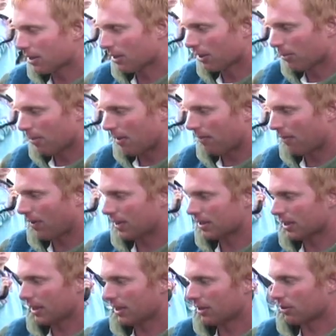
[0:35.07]
a little bit
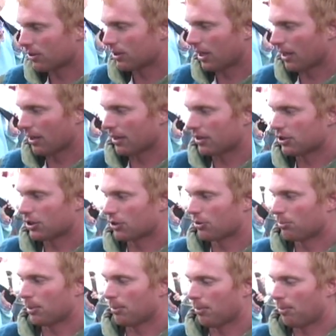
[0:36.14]
fuzzy. You can tell that she
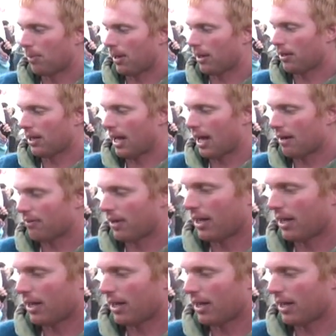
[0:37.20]
could be prepared to have